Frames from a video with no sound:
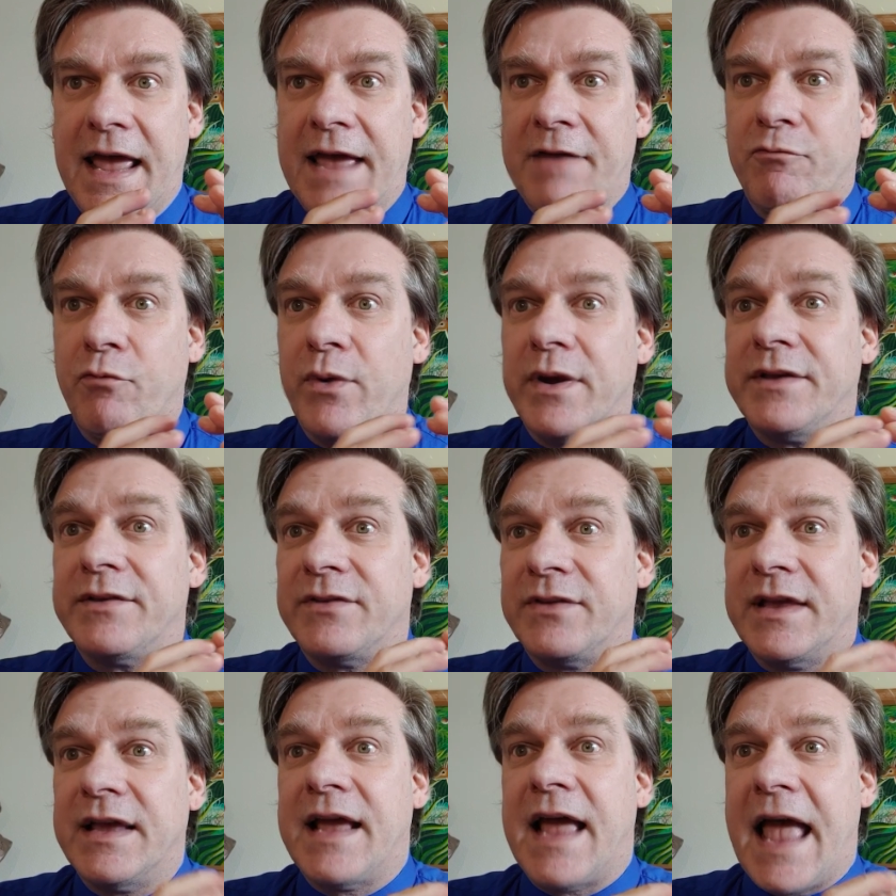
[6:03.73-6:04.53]
if we
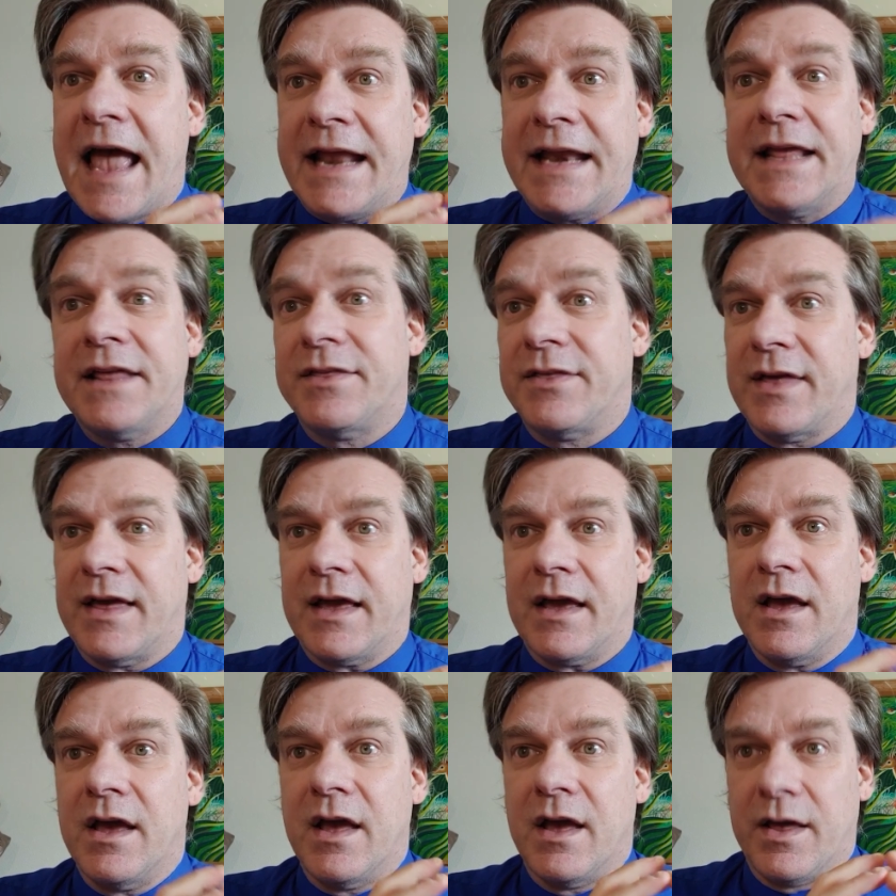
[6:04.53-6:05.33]
see
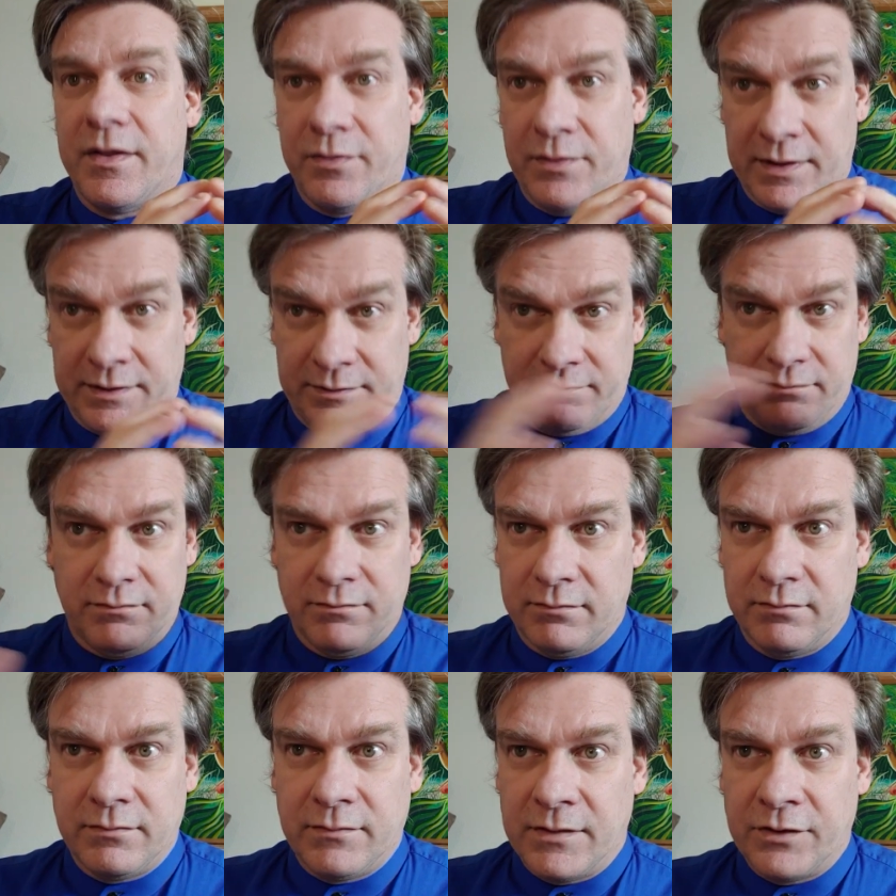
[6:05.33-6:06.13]
anything that
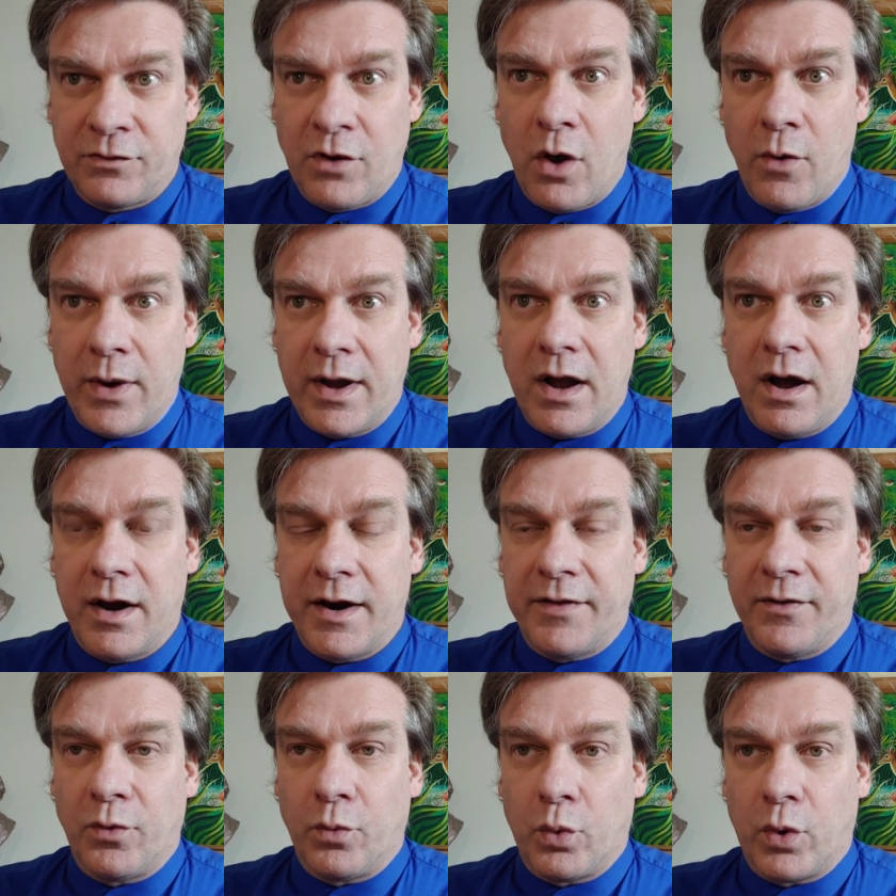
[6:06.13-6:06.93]
is going
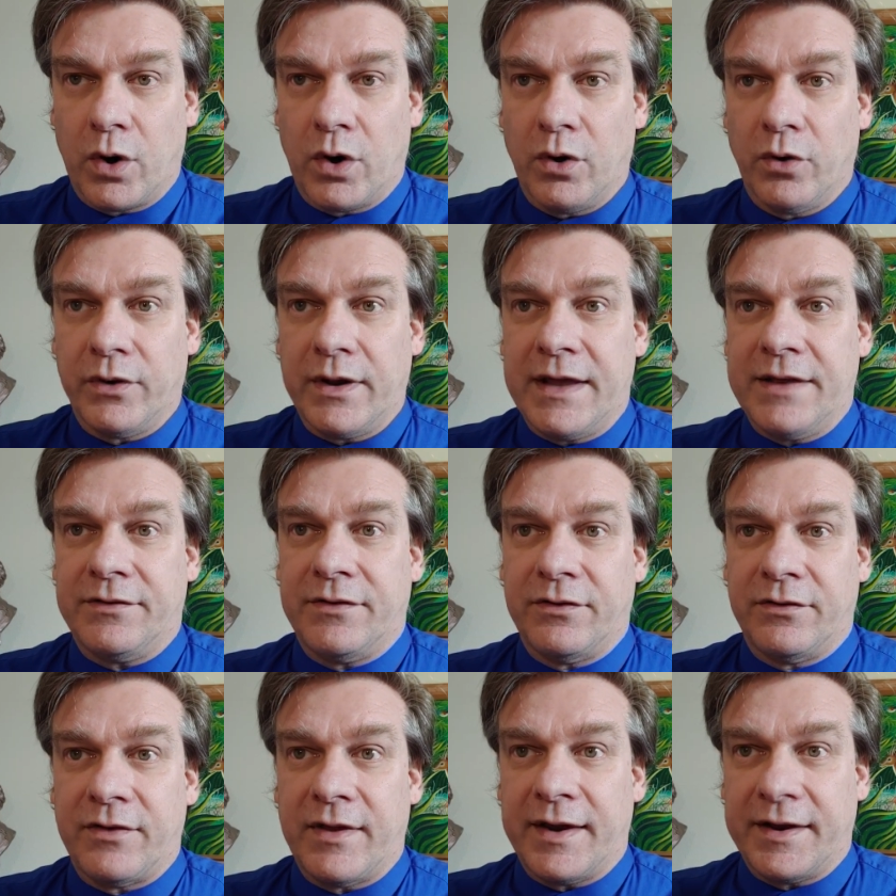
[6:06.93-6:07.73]
on in the world is
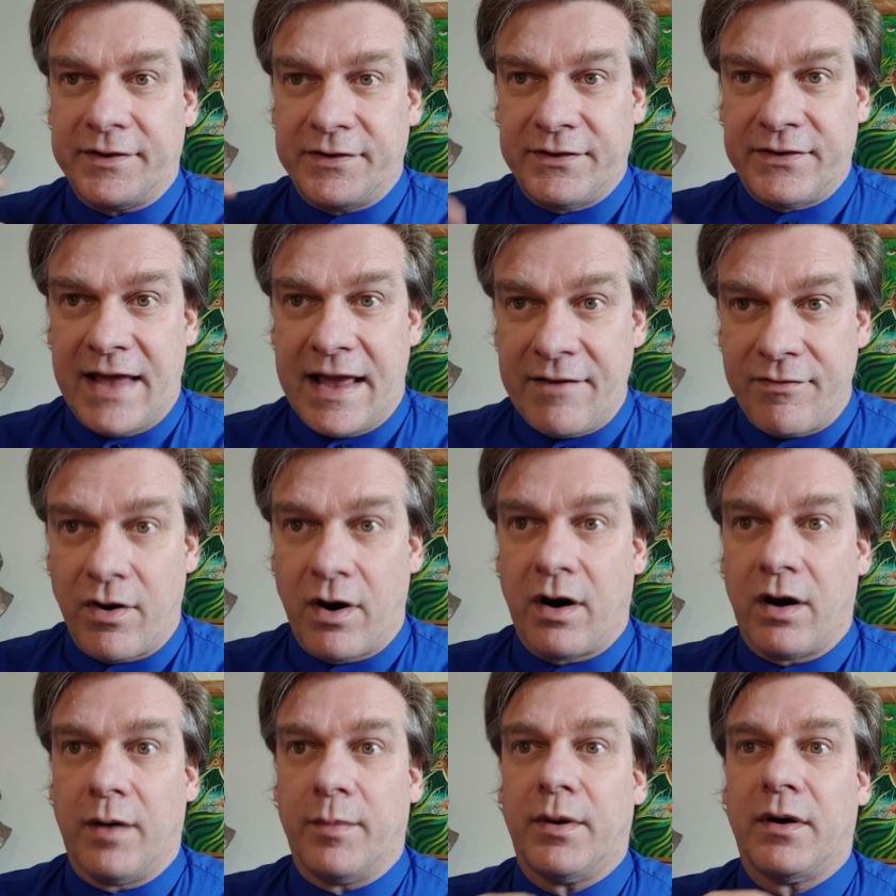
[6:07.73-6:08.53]
that a safe
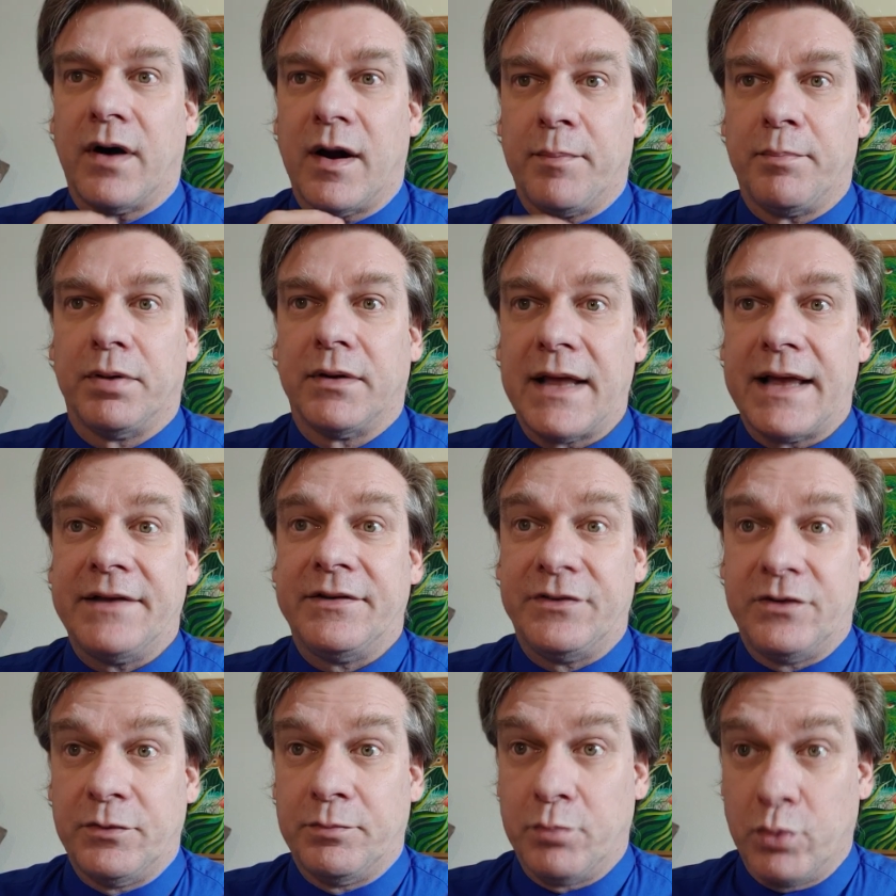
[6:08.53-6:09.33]
harbor, a
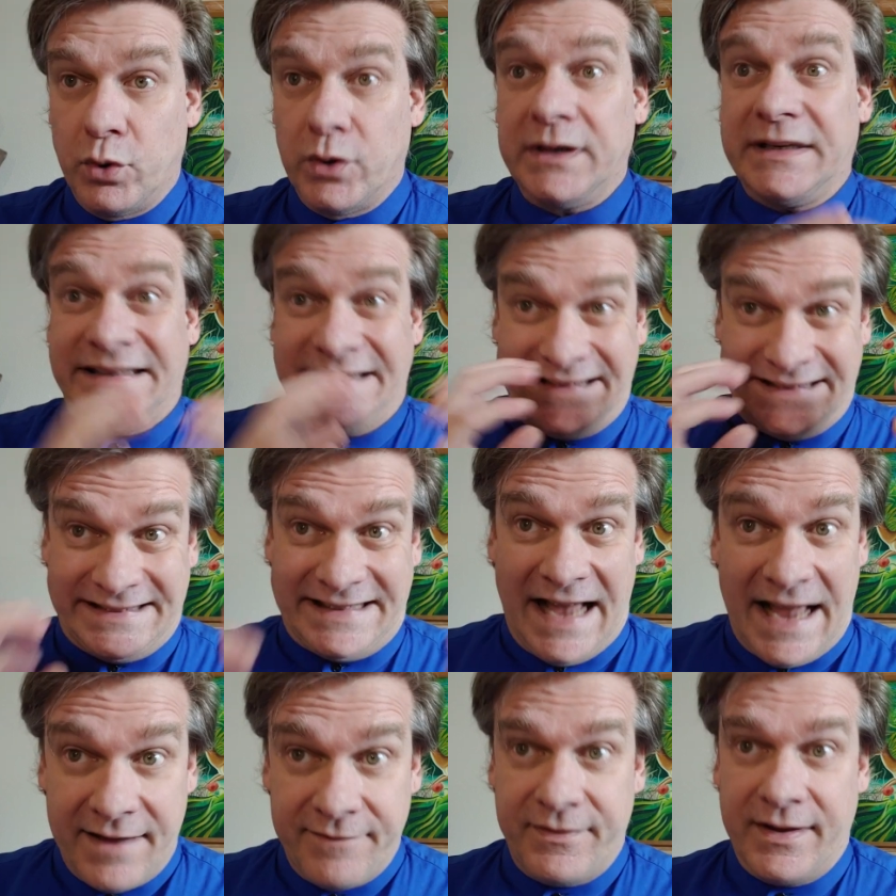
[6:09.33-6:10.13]
place to put
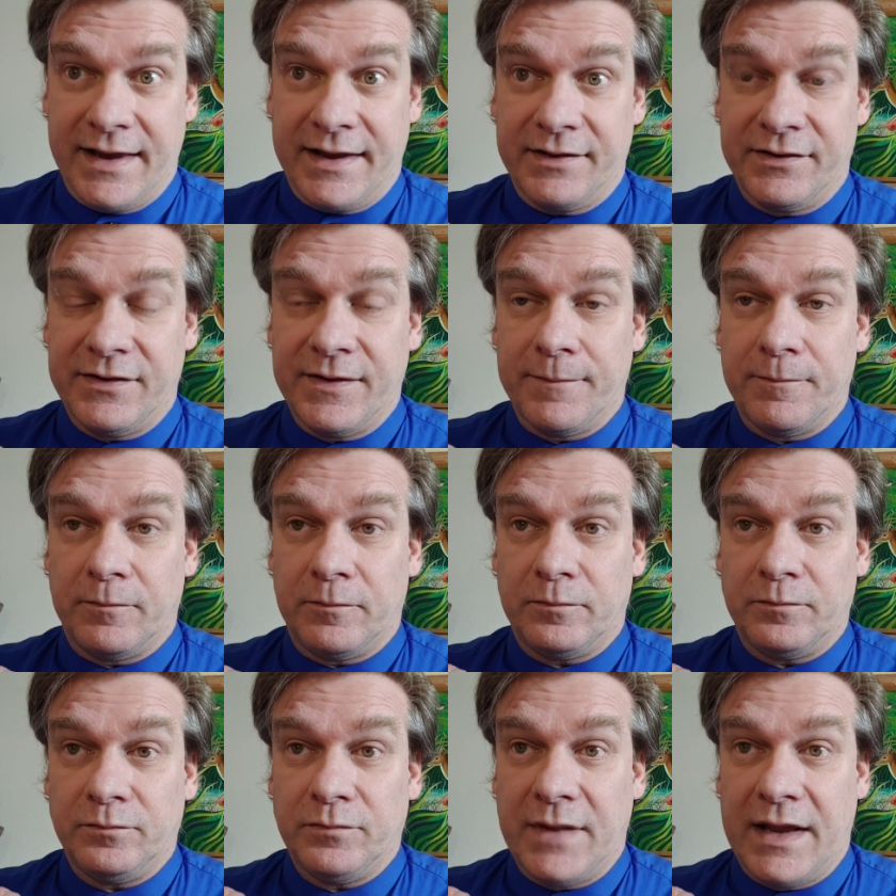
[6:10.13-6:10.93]
savings
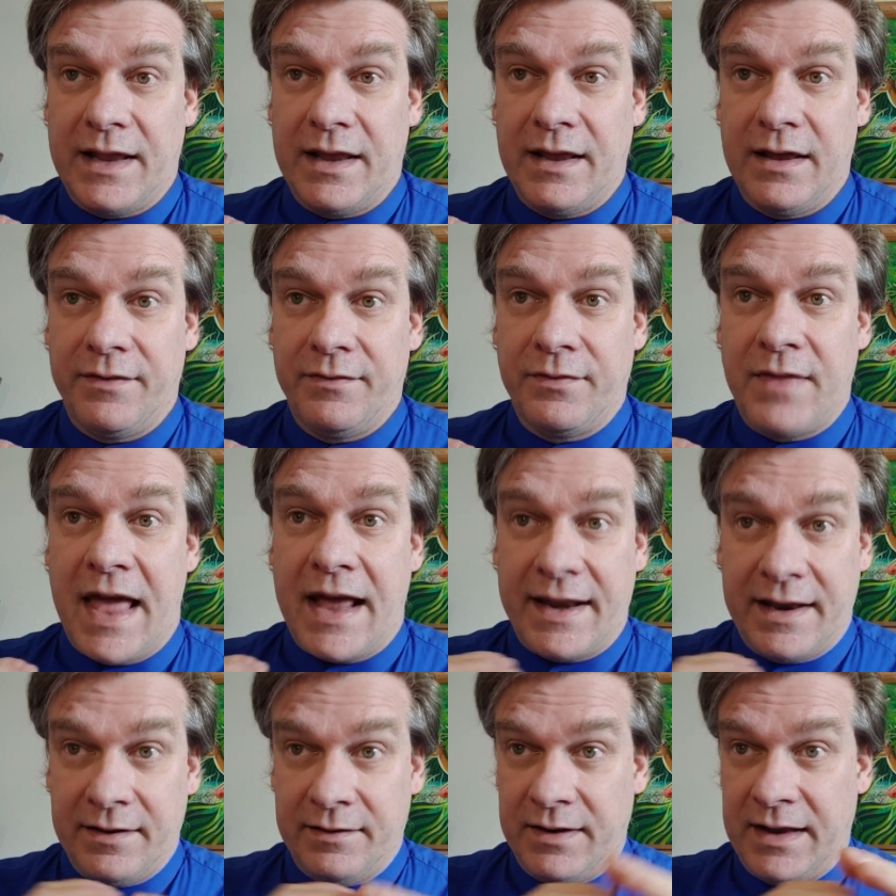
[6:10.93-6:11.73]

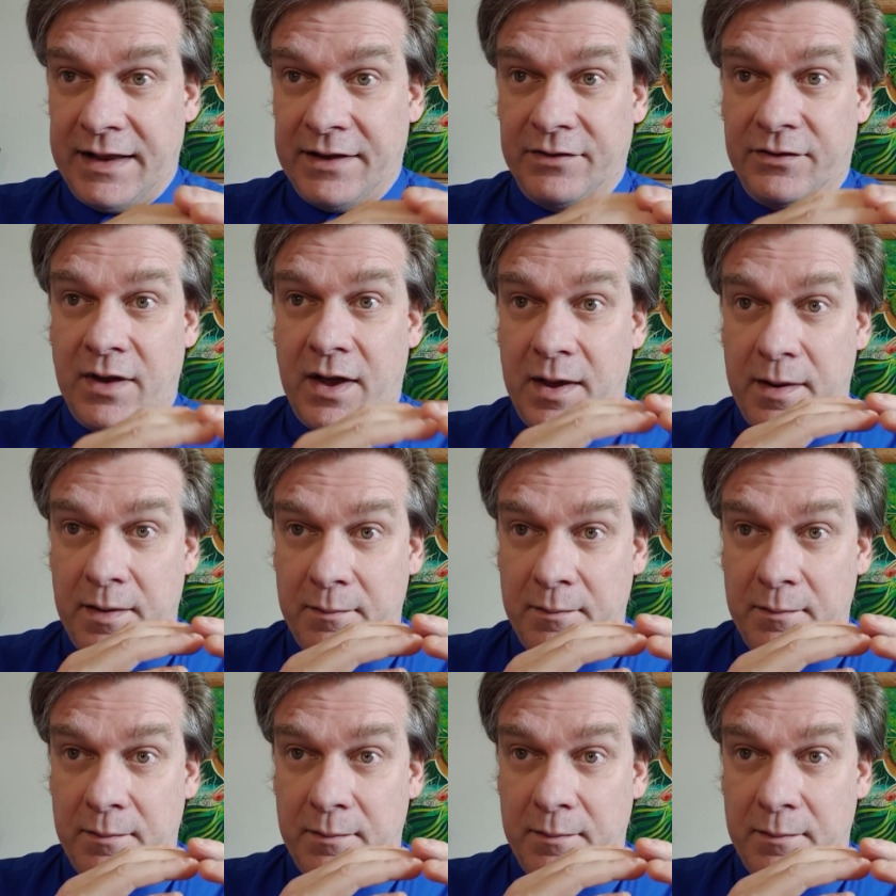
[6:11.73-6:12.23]
that is